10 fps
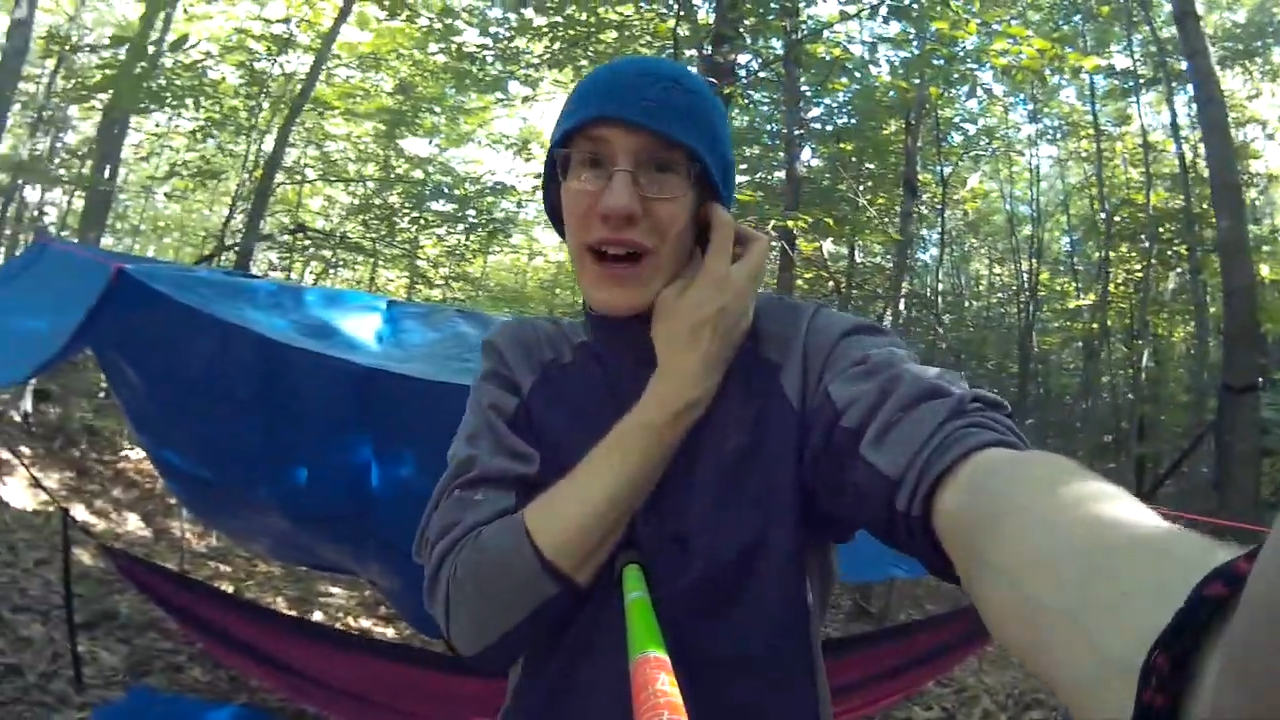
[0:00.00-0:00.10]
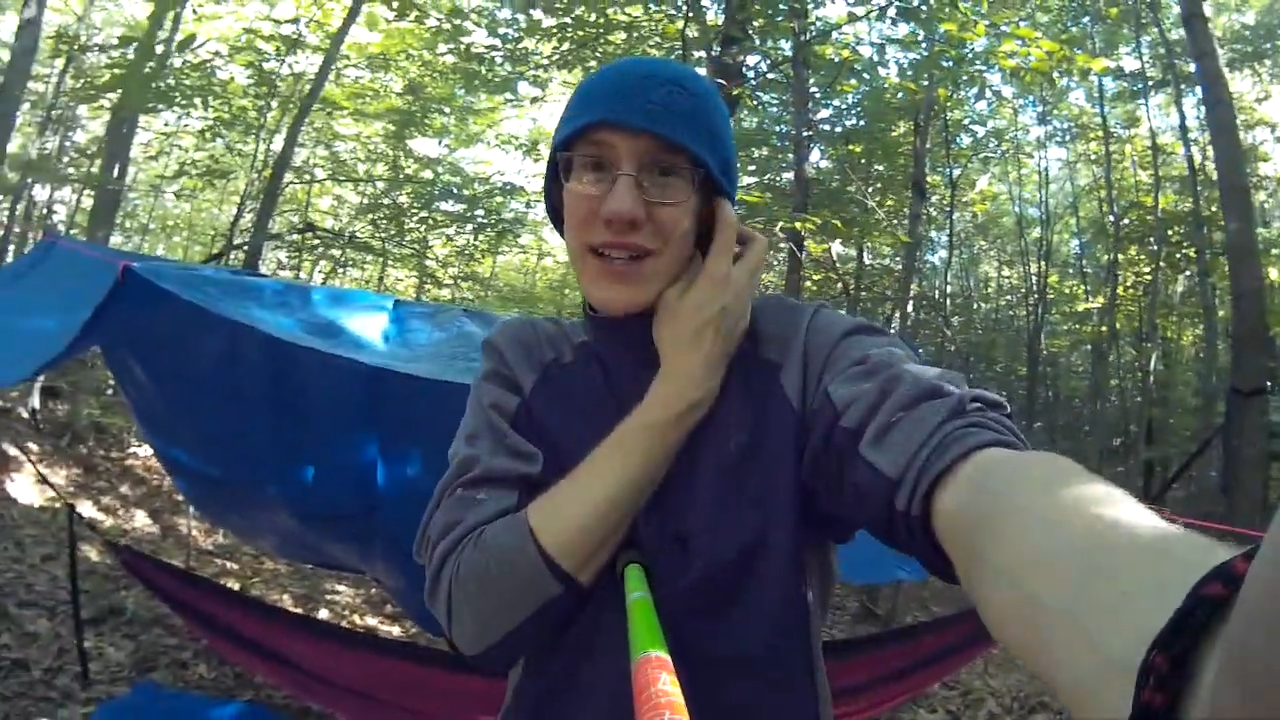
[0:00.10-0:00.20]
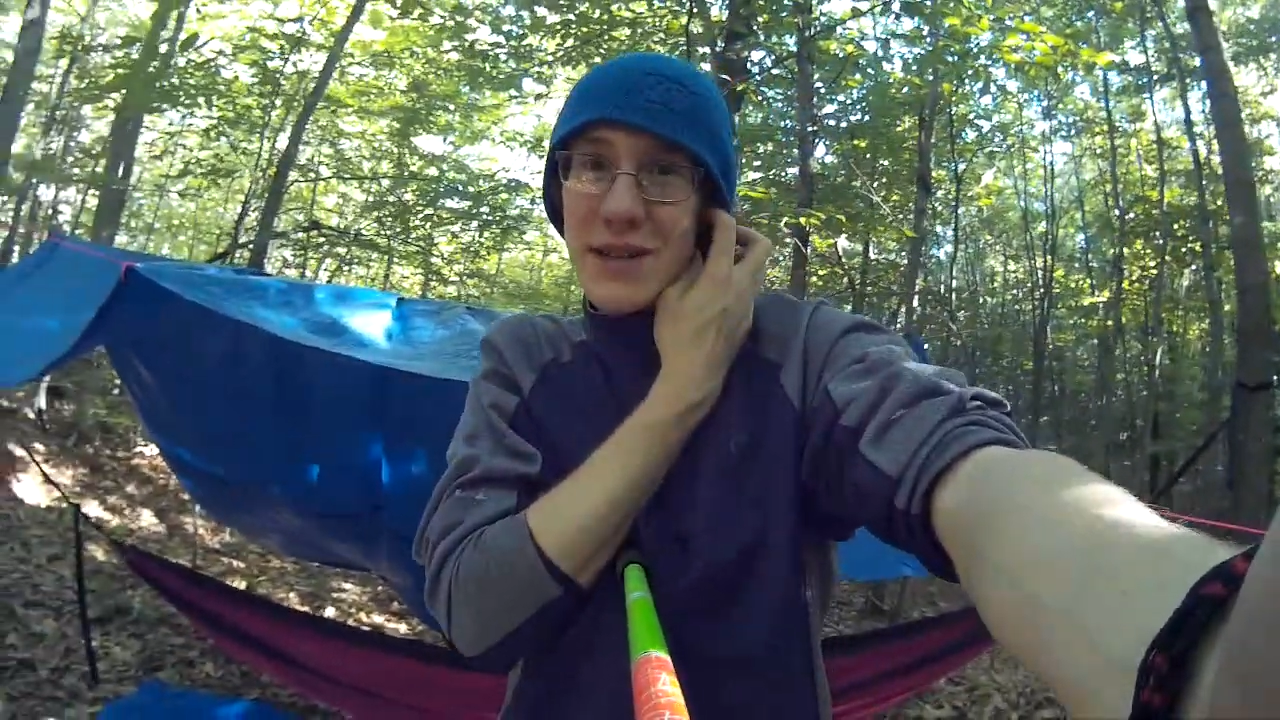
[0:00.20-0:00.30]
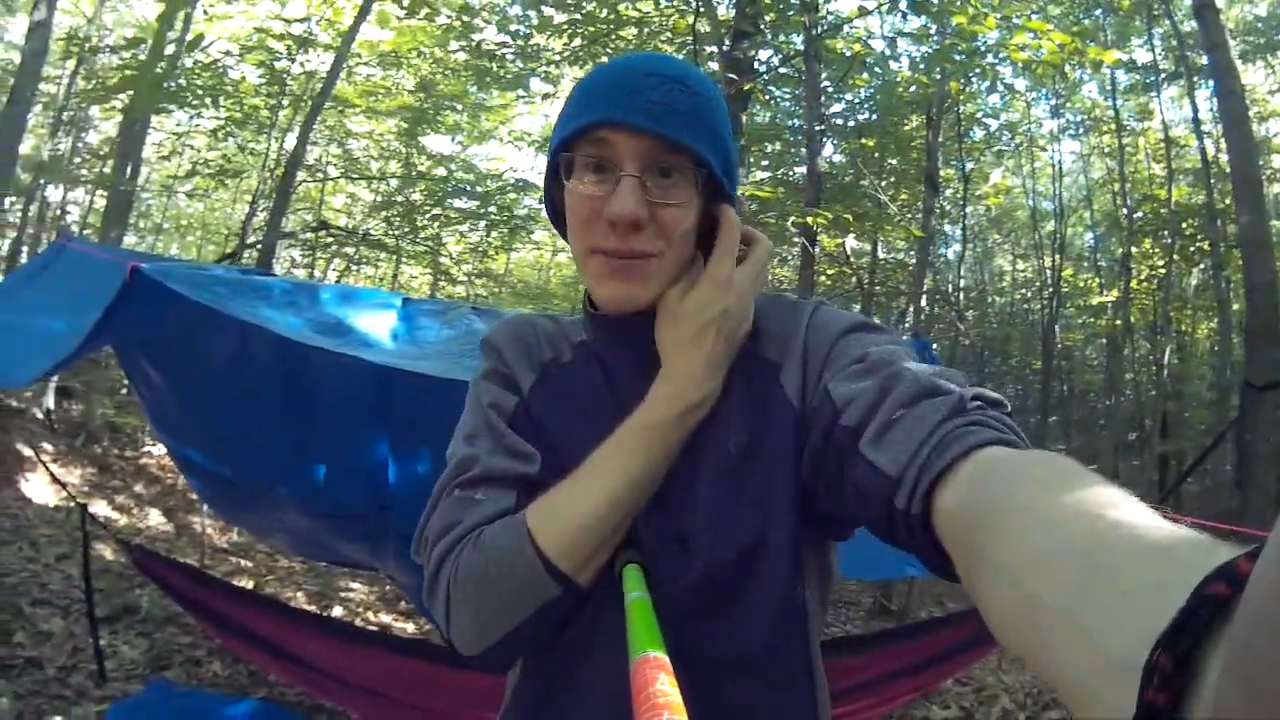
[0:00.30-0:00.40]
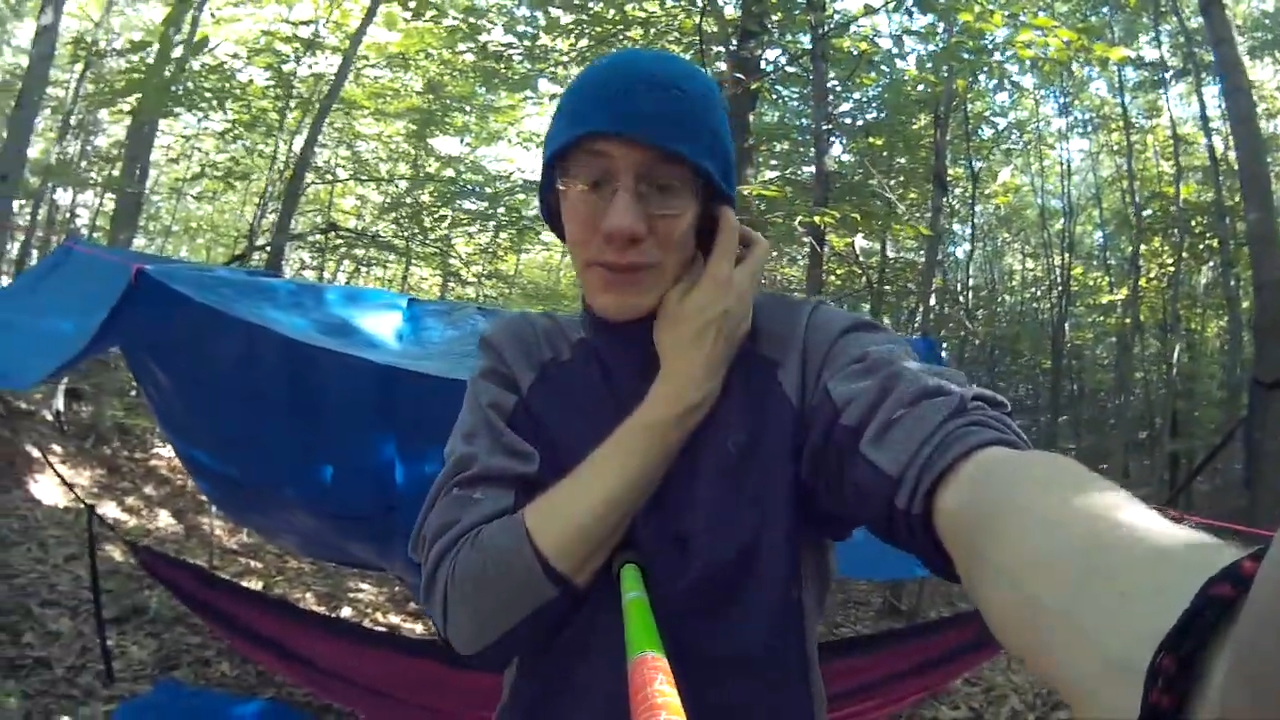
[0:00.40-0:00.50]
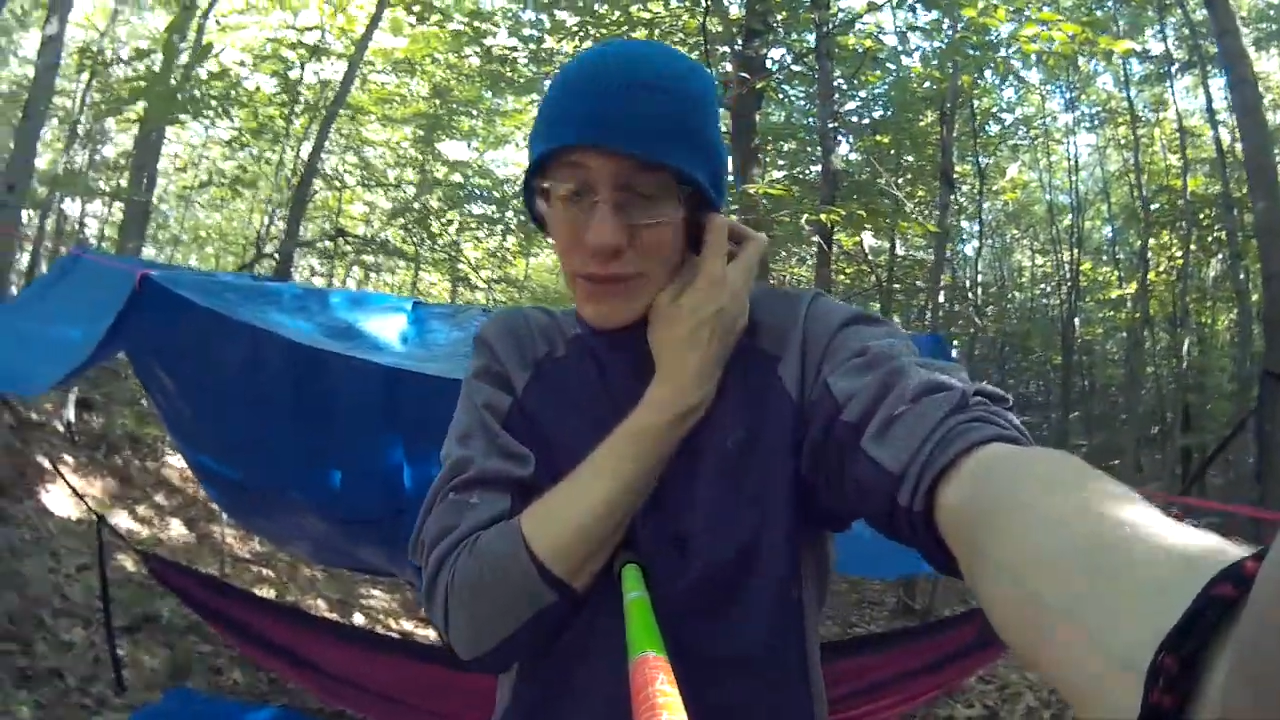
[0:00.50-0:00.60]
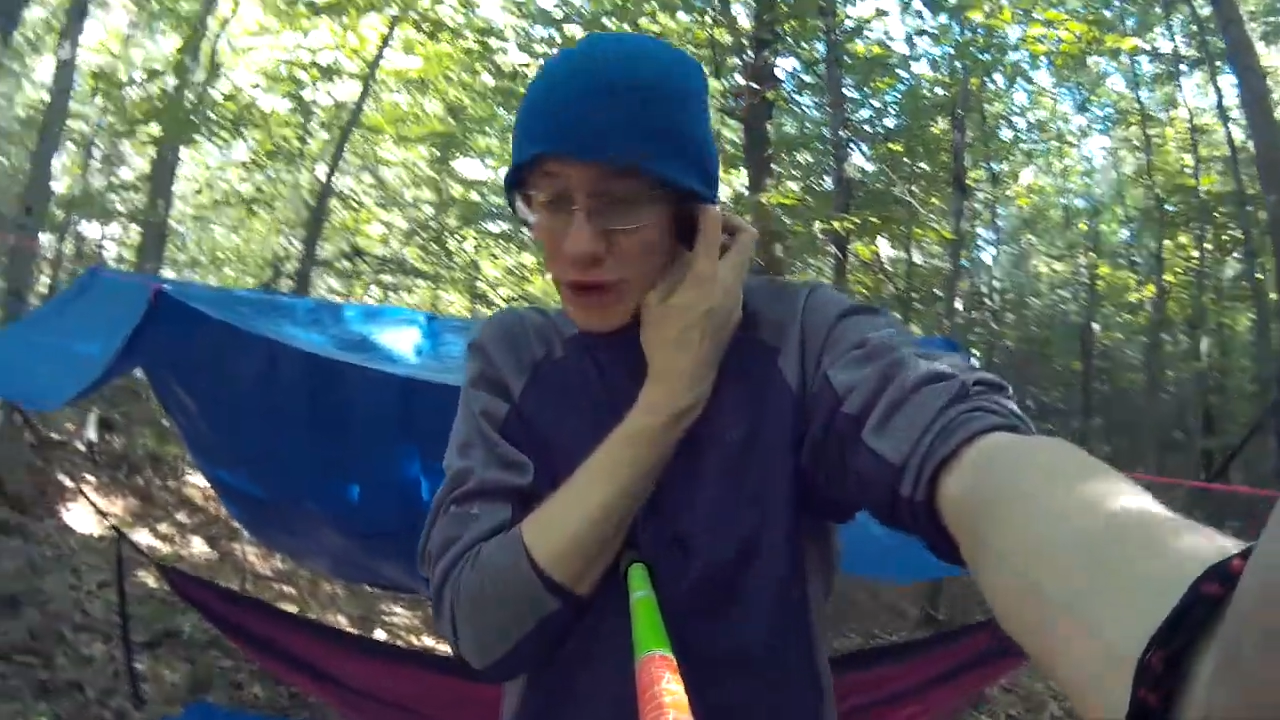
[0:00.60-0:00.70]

some